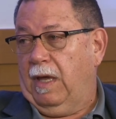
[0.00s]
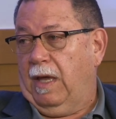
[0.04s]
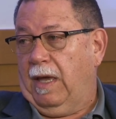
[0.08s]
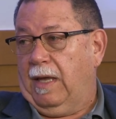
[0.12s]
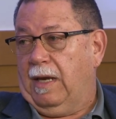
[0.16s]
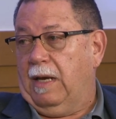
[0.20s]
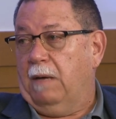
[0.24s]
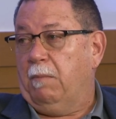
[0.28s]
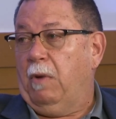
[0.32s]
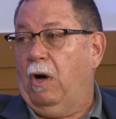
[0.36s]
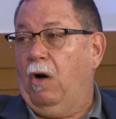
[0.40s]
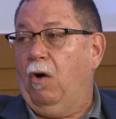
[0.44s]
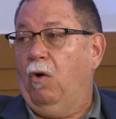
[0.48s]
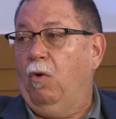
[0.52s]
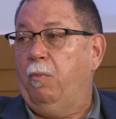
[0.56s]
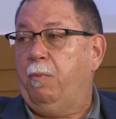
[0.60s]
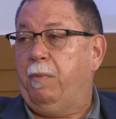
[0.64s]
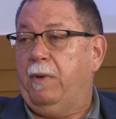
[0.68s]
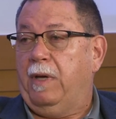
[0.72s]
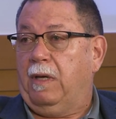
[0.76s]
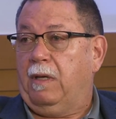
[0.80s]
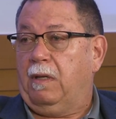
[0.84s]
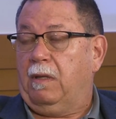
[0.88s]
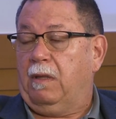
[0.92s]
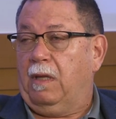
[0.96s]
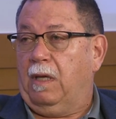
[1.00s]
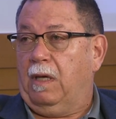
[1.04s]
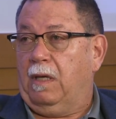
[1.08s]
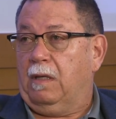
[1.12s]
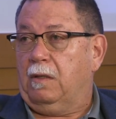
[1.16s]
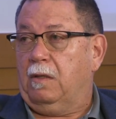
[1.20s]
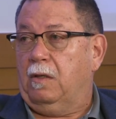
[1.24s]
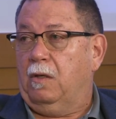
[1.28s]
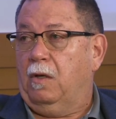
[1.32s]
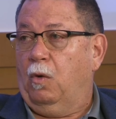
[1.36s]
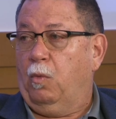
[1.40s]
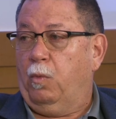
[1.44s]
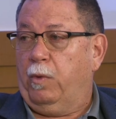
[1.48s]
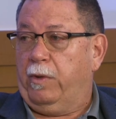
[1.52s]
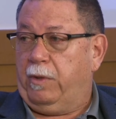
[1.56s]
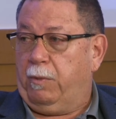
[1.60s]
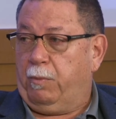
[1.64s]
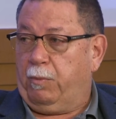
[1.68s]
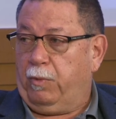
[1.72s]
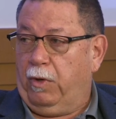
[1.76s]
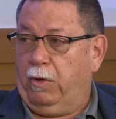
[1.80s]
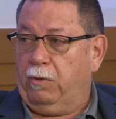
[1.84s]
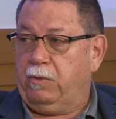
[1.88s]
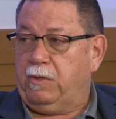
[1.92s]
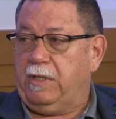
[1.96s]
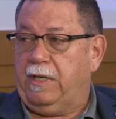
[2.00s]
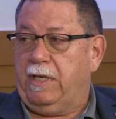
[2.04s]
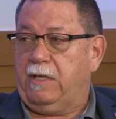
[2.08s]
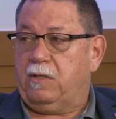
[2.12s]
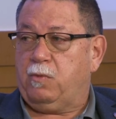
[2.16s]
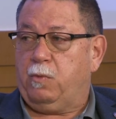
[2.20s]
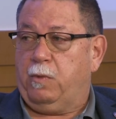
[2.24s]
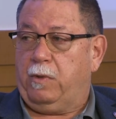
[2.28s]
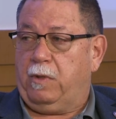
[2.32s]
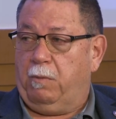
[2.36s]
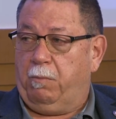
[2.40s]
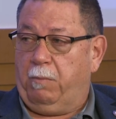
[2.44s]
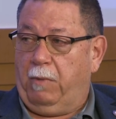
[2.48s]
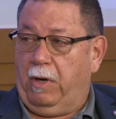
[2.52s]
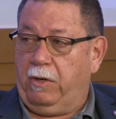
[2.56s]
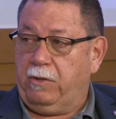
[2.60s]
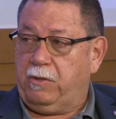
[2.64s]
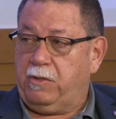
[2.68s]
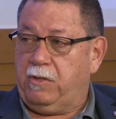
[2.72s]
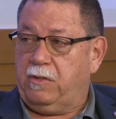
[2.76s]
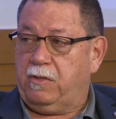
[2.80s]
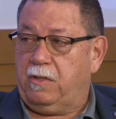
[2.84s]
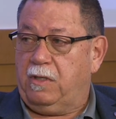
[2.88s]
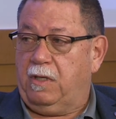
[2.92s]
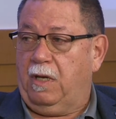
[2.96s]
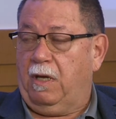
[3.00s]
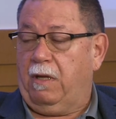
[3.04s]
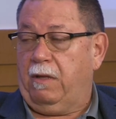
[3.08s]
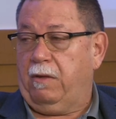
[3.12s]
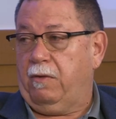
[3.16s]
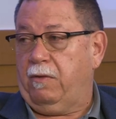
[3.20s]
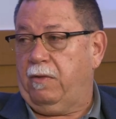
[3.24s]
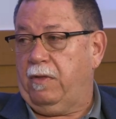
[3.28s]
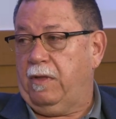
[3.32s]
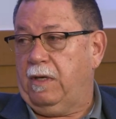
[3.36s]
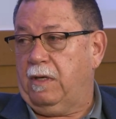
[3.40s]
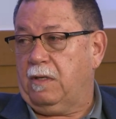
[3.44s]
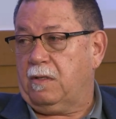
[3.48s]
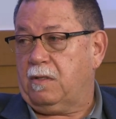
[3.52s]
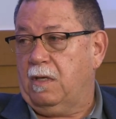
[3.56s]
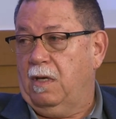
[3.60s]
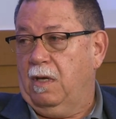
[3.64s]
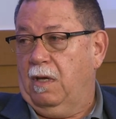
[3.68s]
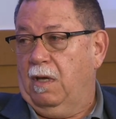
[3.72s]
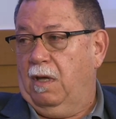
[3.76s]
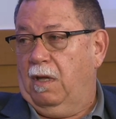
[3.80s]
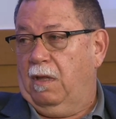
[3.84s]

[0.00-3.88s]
And I'm hoping that, with the protests, with the marches and other things,